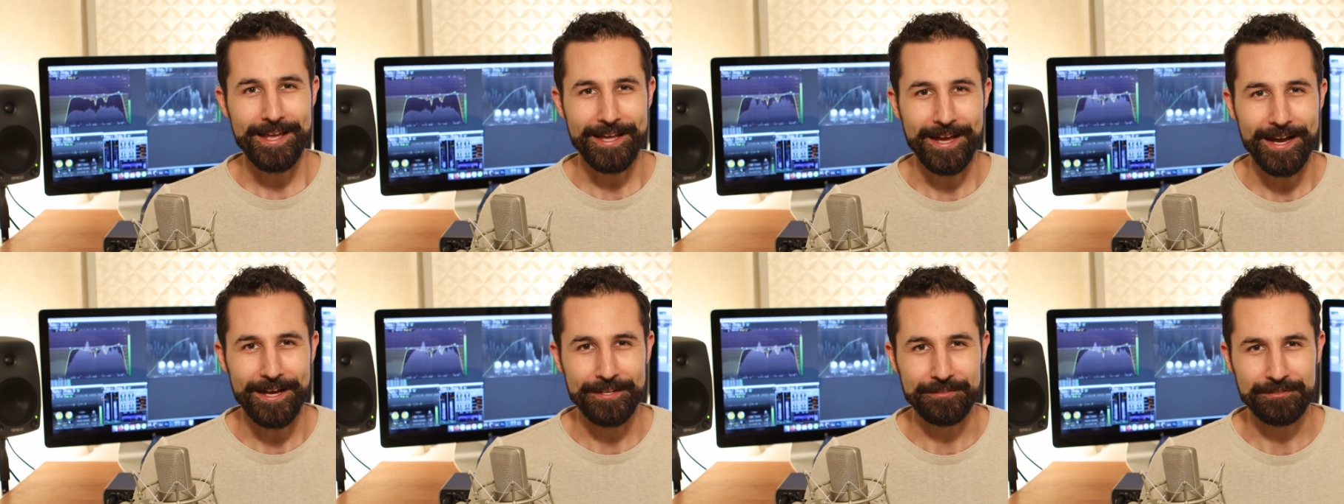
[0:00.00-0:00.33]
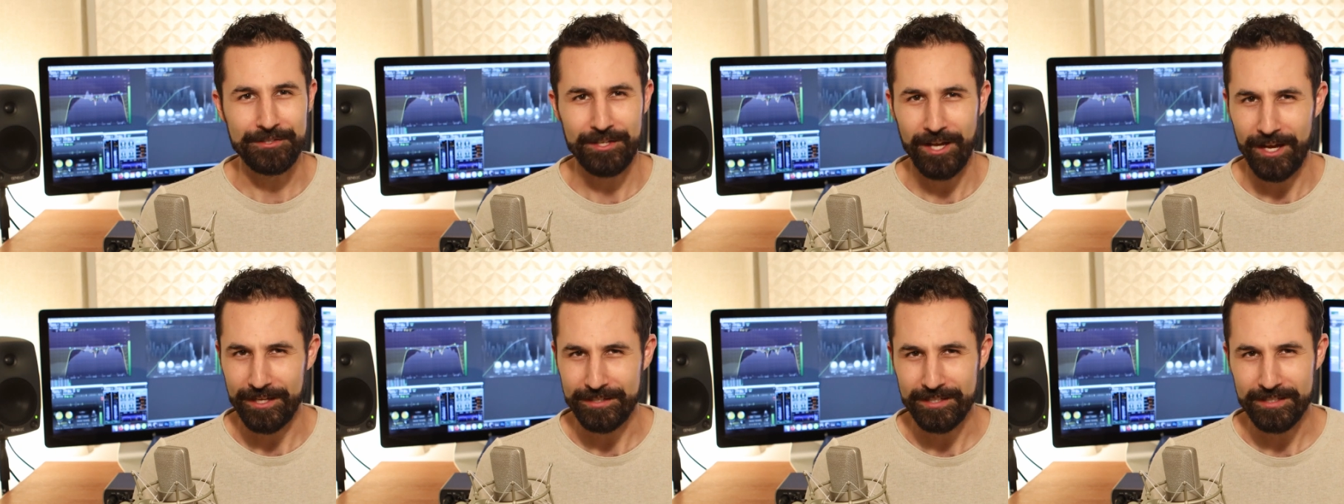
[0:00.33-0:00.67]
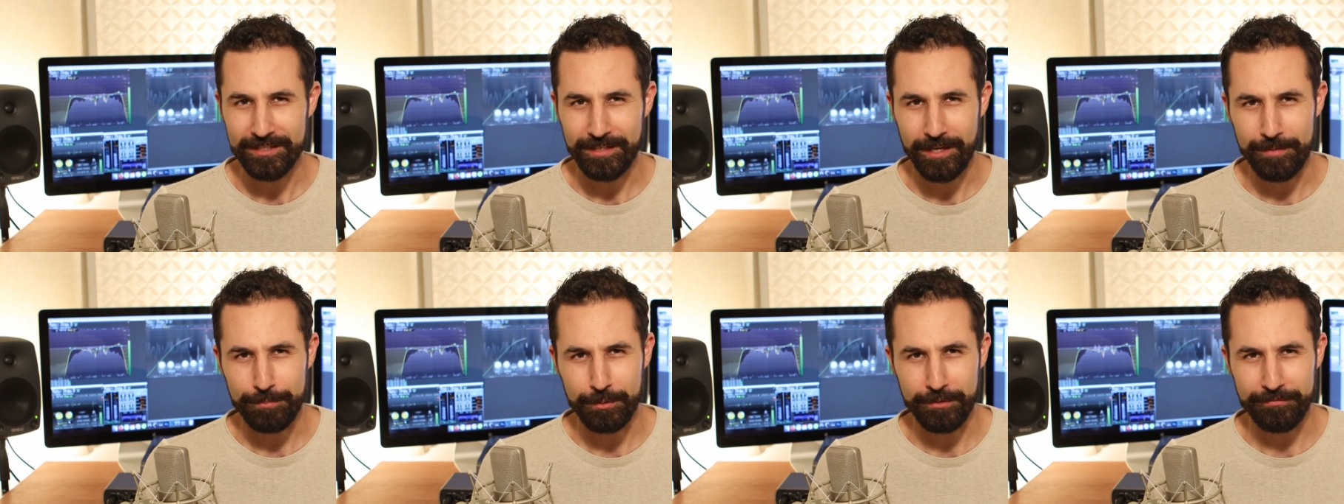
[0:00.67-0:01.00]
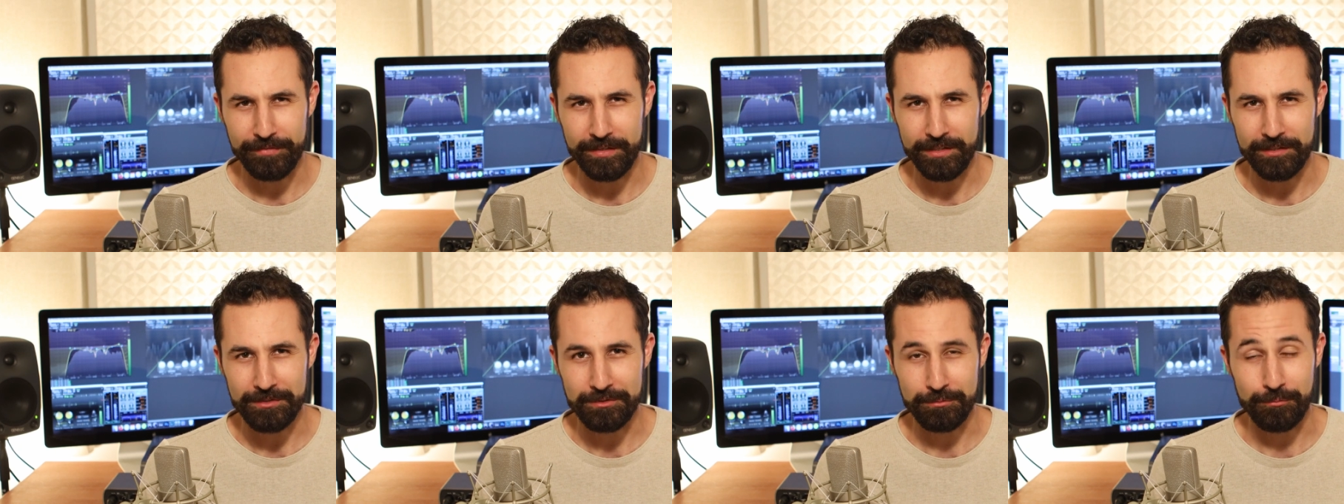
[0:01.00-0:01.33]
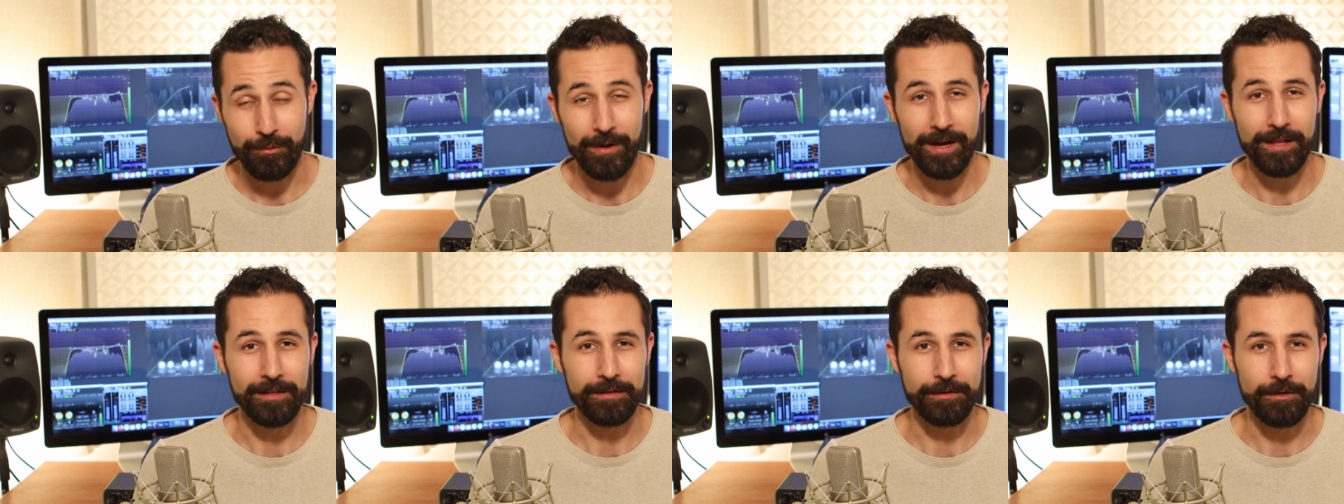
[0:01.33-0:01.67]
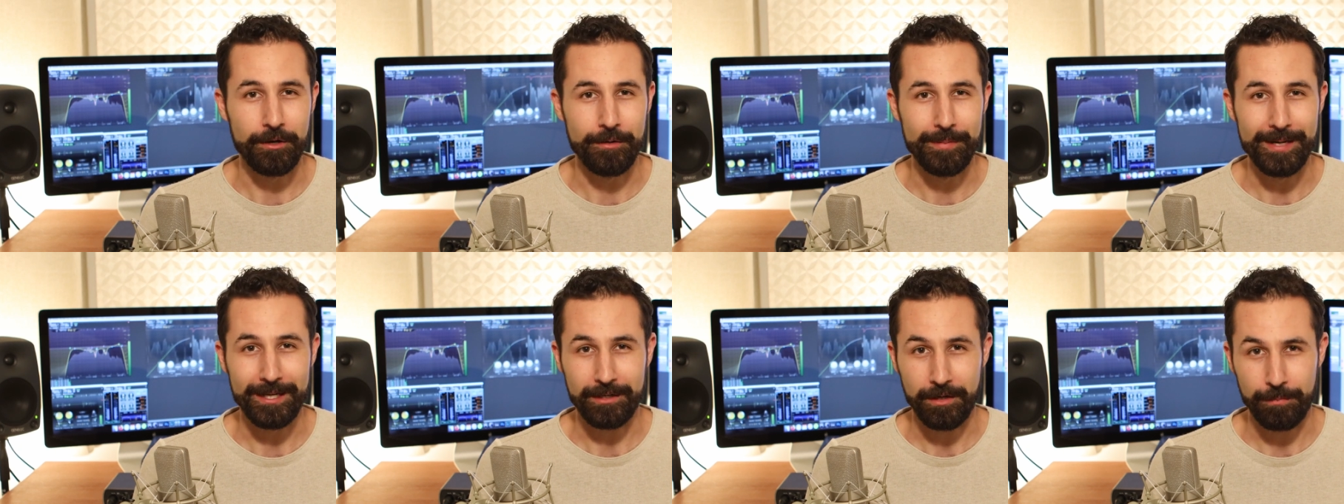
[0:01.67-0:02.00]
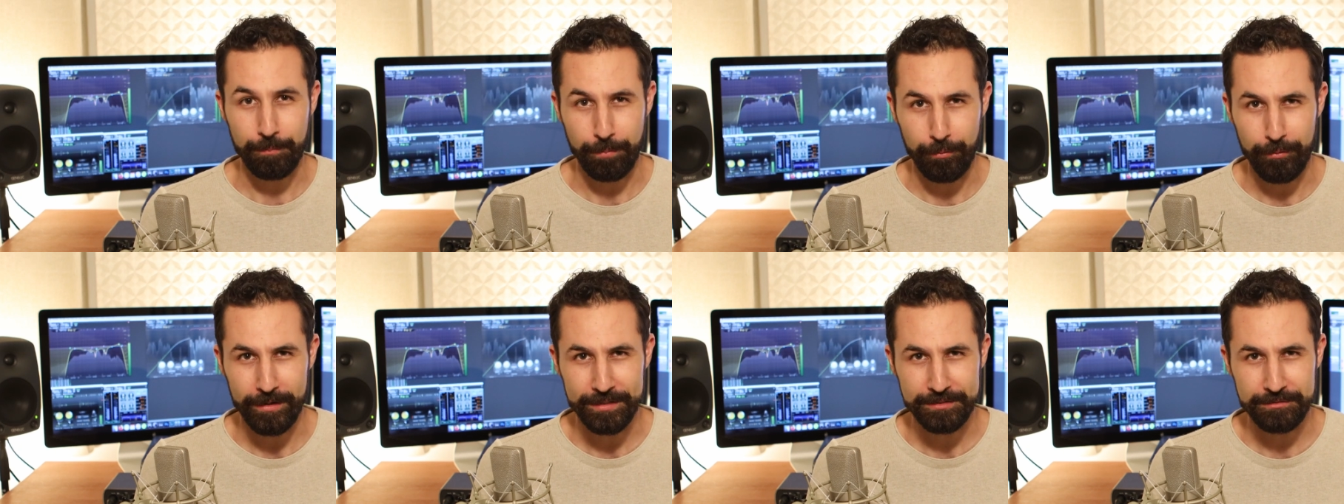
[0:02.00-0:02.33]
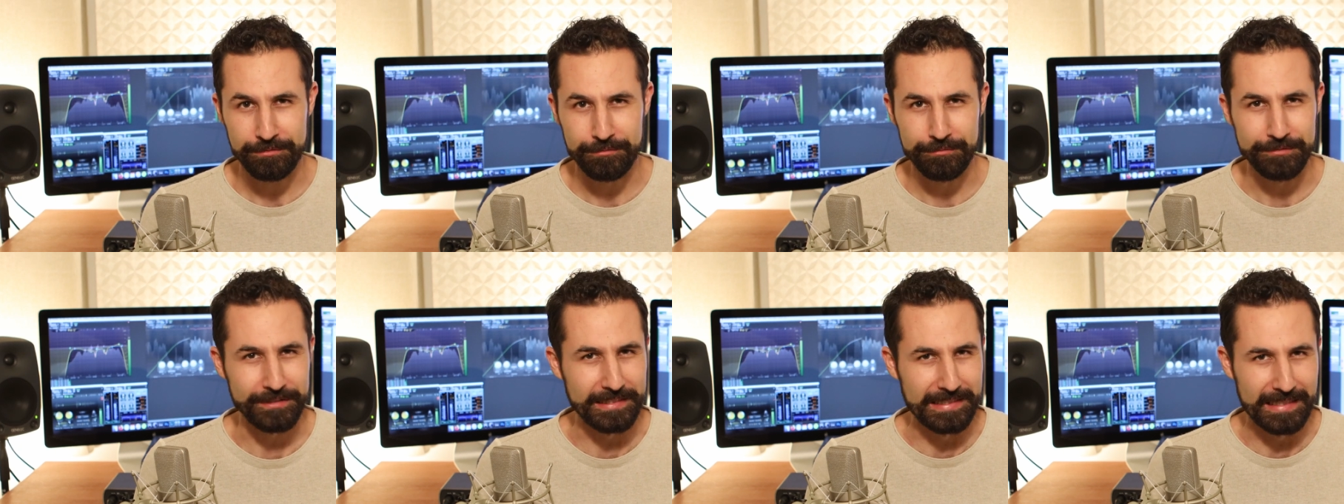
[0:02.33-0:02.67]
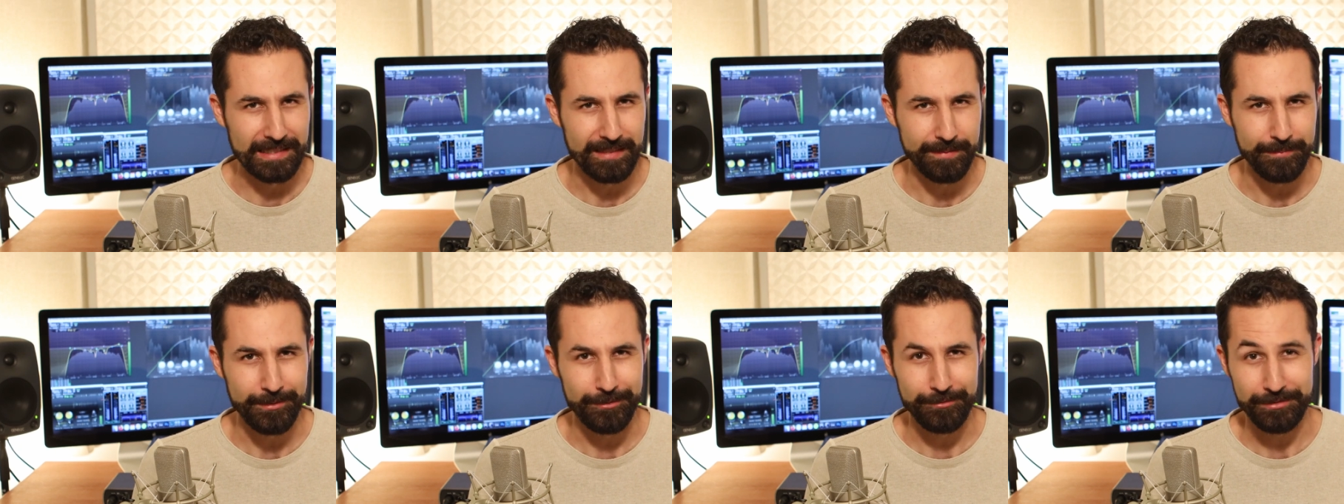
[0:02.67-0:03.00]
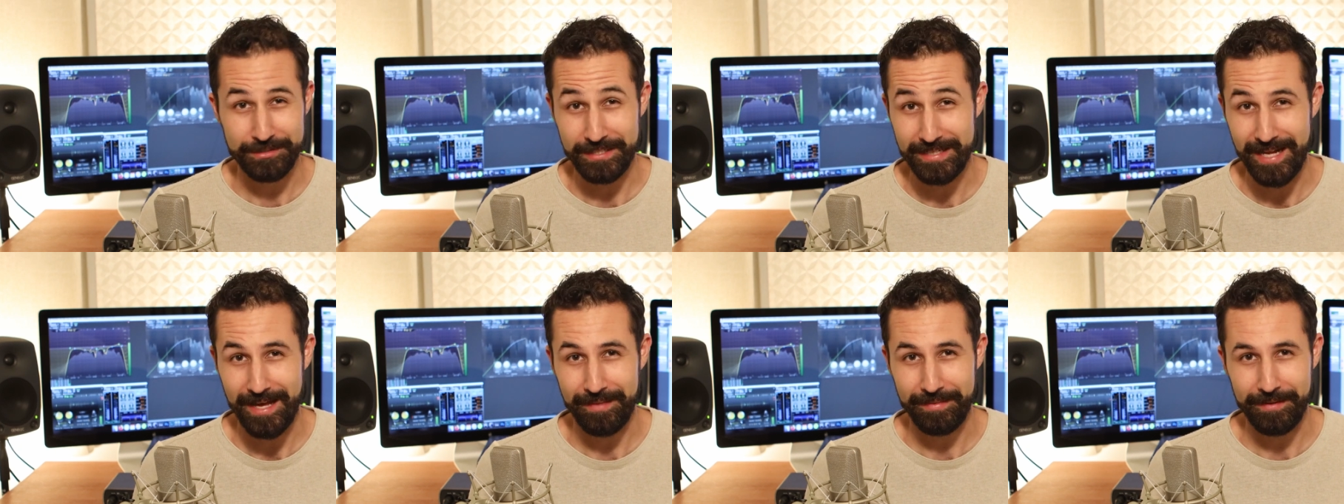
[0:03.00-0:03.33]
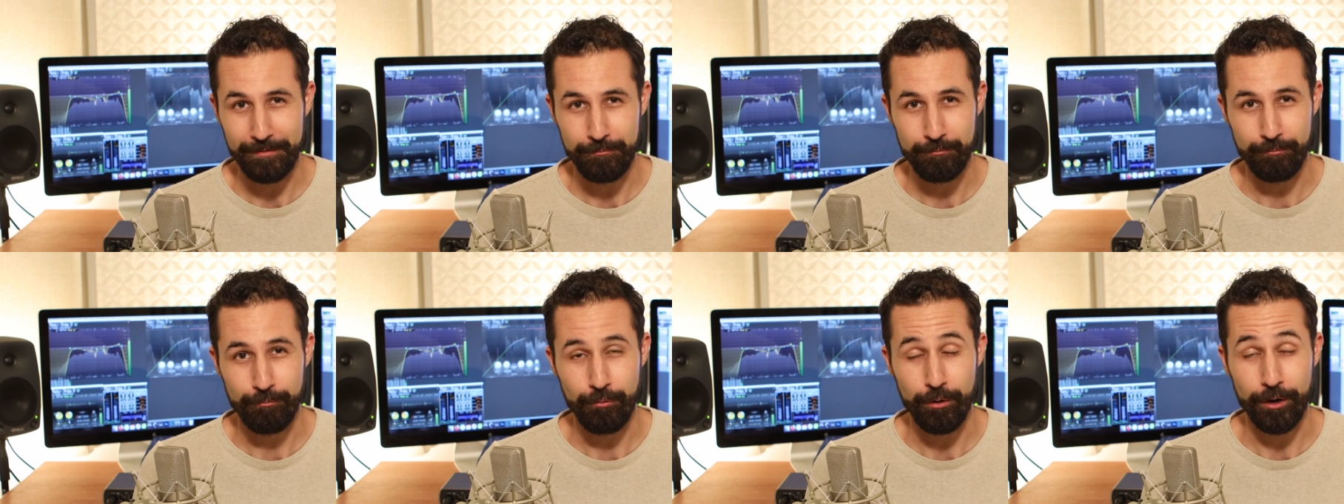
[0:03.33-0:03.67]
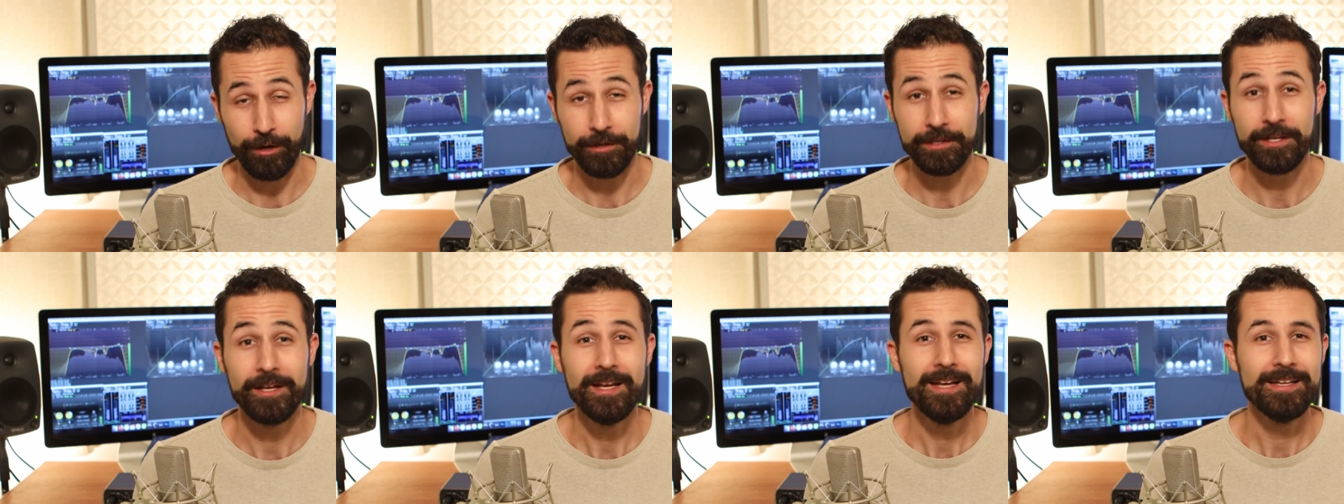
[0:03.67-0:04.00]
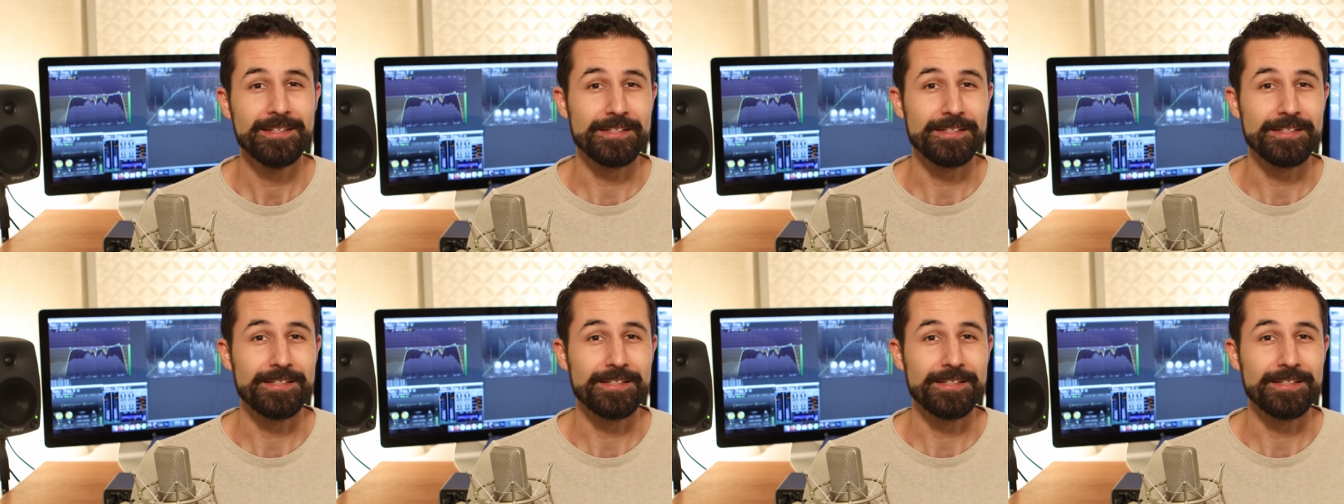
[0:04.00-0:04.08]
guys, I did a couple of videos a while ago about compressors and limiters and how they work.